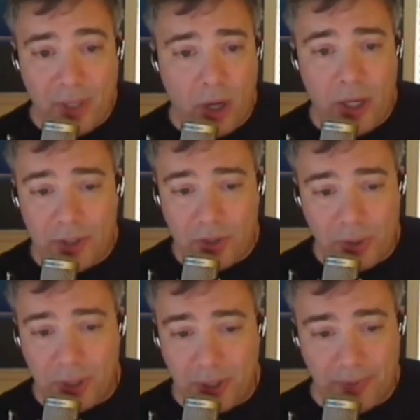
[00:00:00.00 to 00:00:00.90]
all
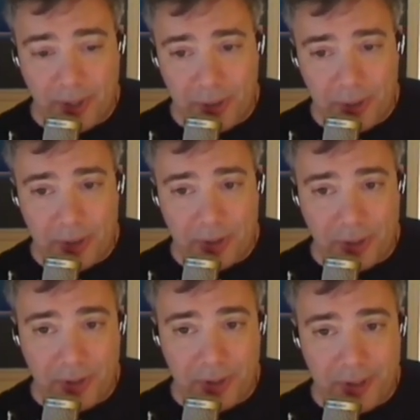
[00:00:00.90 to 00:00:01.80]
switching over to Google
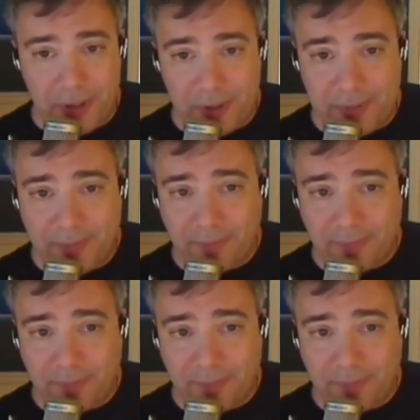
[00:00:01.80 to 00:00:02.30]
solutions.